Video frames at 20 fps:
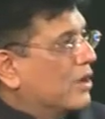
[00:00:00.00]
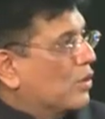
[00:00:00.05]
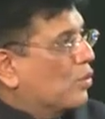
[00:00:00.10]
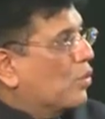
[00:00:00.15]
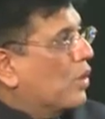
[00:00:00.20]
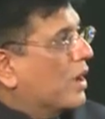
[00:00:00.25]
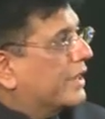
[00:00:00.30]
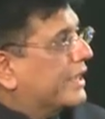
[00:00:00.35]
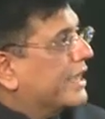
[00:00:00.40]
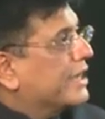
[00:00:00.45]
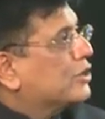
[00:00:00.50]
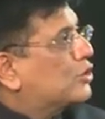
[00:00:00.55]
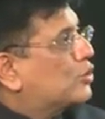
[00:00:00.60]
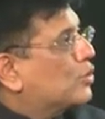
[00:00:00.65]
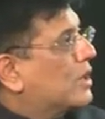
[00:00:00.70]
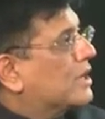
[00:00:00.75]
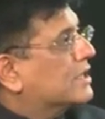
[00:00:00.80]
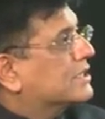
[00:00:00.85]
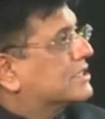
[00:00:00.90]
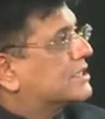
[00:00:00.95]
working
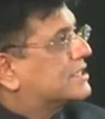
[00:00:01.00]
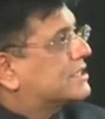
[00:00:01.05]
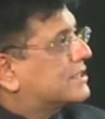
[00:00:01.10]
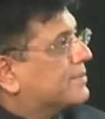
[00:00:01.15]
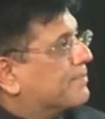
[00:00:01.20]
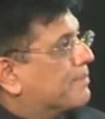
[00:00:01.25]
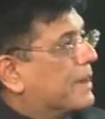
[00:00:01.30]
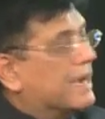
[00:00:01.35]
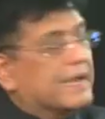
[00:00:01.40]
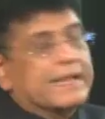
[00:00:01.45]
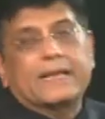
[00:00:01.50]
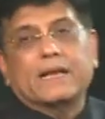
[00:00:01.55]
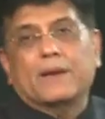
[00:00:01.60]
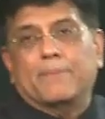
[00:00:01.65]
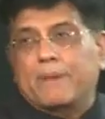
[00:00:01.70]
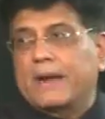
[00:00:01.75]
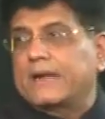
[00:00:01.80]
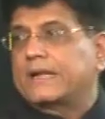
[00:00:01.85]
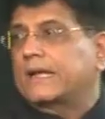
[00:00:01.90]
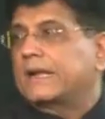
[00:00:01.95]
towards building a
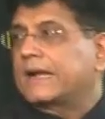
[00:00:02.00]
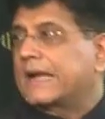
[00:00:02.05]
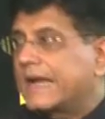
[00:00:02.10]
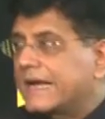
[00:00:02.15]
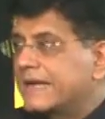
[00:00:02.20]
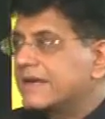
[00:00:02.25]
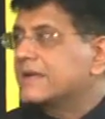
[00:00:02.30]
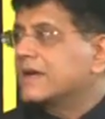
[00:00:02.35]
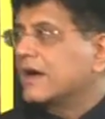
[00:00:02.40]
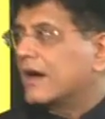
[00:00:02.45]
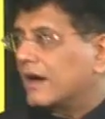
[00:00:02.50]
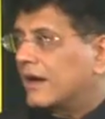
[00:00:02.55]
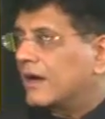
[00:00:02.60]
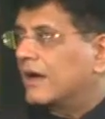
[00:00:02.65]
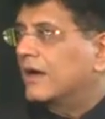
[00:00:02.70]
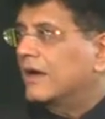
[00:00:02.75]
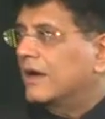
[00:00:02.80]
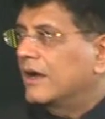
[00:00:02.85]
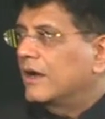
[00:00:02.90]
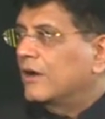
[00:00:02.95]
better India
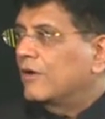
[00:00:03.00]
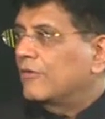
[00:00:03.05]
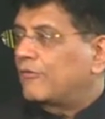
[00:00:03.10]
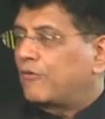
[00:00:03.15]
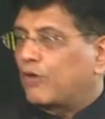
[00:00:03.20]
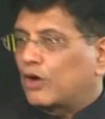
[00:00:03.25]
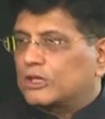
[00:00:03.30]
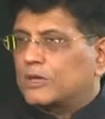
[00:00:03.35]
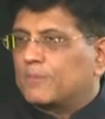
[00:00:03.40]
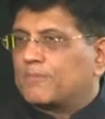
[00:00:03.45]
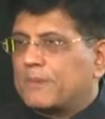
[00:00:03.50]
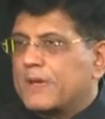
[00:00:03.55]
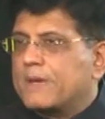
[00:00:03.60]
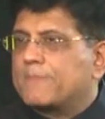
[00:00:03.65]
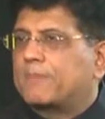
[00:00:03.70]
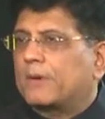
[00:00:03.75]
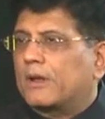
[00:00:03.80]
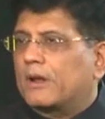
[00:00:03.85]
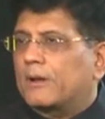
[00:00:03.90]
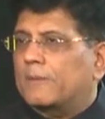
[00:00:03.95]
for the
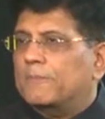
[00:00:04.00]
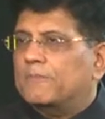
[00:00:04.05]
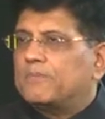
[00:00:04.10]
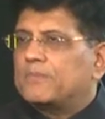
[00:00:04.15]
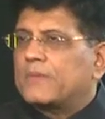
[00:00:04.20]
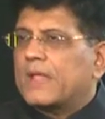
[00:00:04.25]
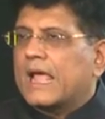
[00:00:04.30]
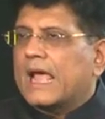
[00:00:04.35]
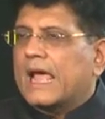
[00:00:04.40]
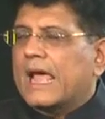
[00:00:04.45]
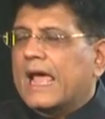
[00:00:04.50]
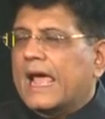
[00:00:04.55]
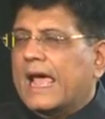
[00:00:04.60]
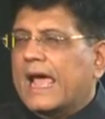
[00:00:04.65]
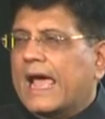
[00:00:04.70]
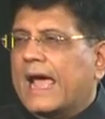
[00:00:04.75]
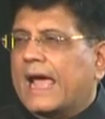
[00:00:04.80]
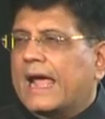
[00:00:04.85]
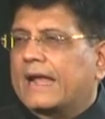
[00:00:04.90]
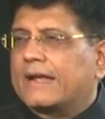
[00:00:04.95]
people.
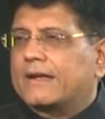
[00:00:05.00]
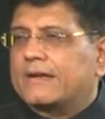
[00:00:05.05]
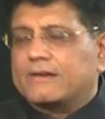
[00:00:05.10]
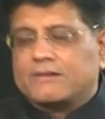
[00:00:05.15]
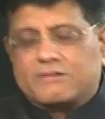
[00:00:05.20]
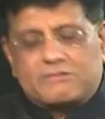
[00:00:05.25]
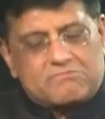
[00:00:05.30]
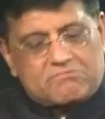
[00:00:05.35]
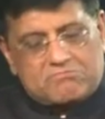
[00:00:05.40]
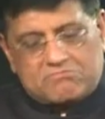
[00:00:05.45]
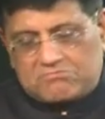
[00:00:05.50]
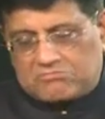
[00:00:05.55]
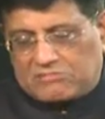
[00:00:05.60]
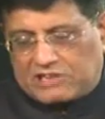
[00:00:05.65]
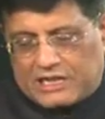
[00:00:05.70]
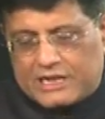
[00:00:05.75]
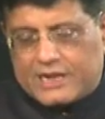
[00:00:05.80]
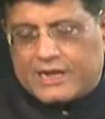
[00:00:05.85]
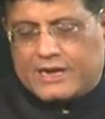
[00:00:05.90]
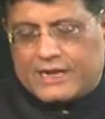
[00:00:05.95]
And
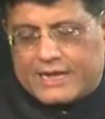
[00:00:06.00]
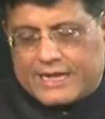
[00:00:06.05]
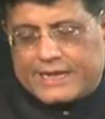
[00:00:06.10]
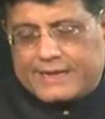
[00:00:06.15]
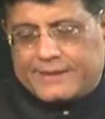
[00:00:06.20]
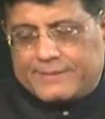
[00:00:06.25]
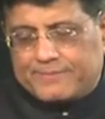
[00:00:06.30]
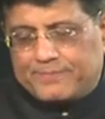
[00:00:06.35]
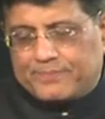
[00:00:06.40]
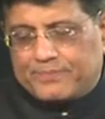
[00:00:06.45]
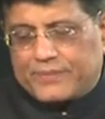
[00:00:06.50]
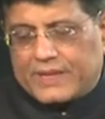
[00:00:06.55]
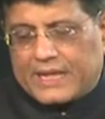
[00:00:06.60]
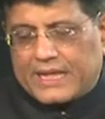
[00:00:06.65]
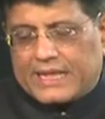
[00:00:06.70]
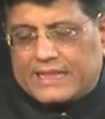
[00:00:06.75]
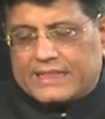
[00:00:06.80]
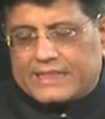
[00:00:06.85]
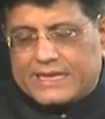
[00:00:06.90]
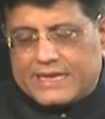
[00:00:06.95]
clearly,
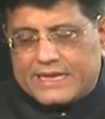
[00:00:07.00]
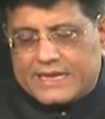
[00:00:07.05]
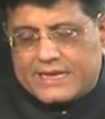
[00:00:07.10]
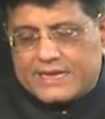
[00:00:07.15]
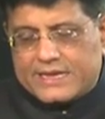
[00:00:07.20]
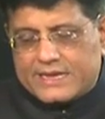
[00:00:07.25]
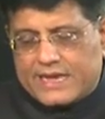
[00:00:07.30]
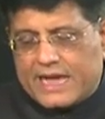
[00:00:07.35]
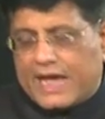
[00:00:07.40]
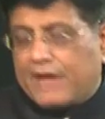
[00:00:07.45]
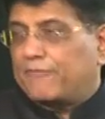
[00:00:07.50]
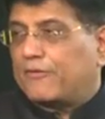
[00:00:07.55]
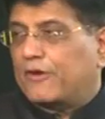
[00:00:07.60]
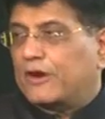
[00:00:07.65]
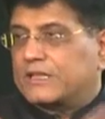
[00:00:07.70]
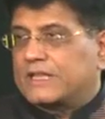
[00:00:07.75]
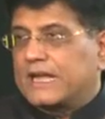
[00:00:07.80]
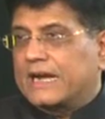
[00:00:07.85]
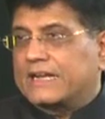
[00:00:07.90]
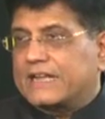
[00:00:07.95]
the
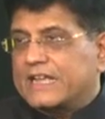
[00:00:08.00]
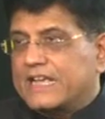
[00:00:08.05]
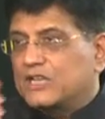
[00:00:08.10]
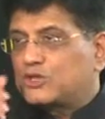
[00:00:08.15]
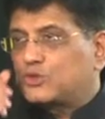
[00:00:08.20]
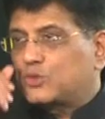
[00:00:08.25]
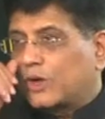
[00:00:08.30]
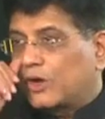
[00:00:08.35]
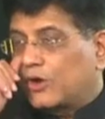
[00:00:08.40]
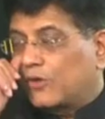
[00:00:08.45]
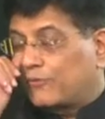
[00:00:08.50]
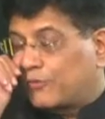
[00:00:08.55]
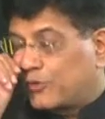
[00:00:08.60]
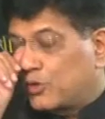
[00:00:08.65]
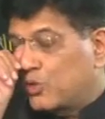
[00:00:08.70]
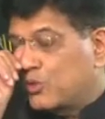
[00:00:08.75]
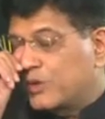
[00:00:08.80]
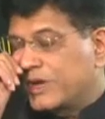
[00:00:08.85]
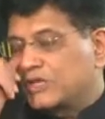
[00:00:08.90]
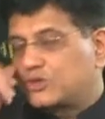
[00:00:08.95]
effort that each one of
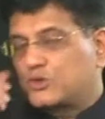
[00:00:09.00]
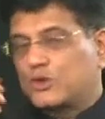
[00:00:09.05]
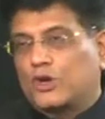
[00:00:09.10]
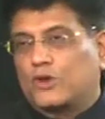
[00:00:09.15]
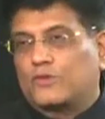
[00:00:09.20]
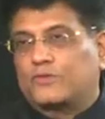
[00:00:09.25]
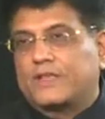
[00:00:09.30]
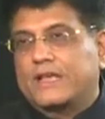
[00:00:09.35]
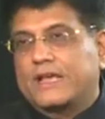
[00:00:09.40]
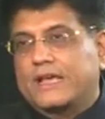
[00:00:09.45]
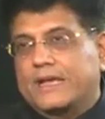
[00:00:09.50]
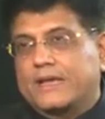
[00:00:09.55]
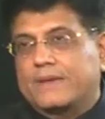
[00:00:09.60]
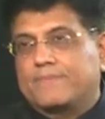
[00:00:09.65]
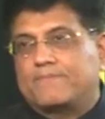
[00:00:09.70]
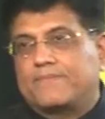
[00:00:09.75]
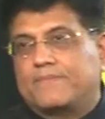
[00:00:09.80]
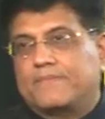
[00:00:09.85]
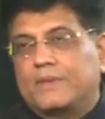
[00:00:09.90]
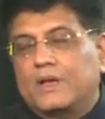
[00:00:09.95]
you, each one of the
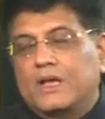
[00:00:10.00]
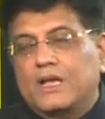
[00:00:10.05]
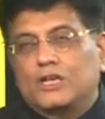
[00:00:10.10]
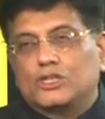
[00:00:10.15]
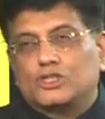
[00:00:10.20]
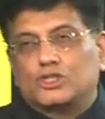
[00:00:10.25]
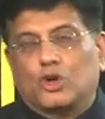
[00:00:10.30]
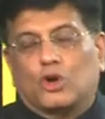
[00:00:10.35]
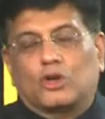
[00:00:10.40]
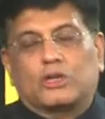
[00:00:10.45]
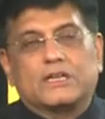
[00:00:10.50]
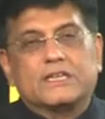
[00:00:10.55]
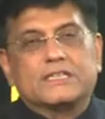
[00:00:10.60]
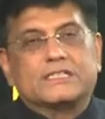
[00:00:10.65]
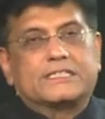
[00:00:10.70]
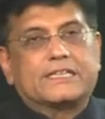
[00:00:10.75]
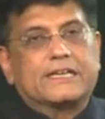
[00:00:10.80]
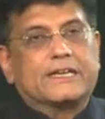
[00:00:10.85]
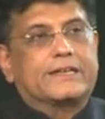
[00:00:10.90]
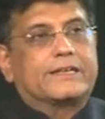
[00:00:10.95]

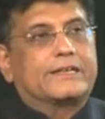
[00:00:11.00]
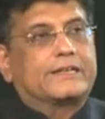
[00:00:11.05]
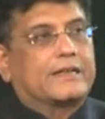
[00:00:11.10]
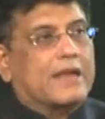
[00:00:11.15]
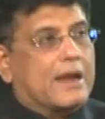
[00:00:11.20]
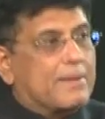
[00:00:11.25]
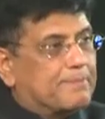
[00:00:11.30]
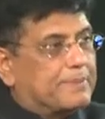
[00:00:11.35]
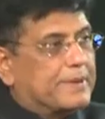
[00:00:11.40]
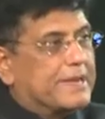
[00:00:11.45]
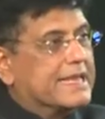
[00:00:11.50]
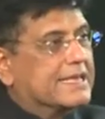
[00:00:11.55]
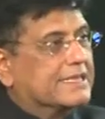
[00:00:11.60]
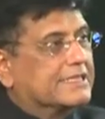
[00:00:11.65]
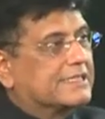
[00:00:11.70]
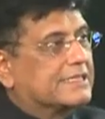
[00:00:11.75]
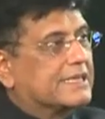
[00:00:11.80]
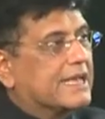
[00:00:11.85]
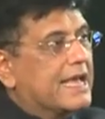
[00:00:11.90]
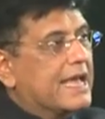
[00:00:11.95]
shortlisted
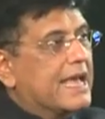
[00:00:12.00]
companies